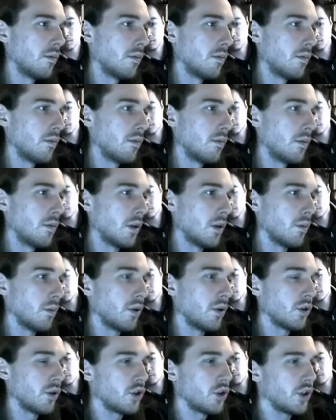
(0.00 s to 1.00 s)
I'm gonna
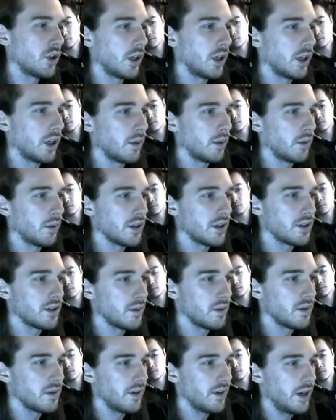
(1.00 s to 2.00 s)
push. I'm gonna
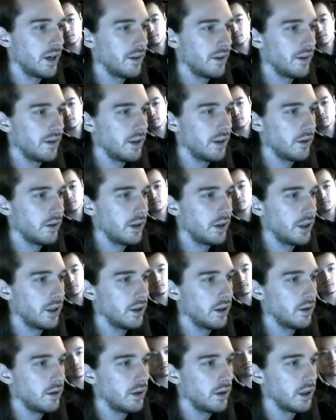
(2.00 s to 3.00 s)
subdivide everything right
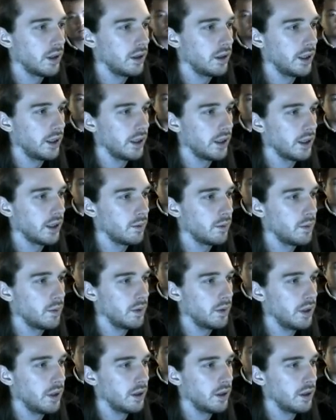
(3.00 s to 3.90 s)
now and clean it up a bit.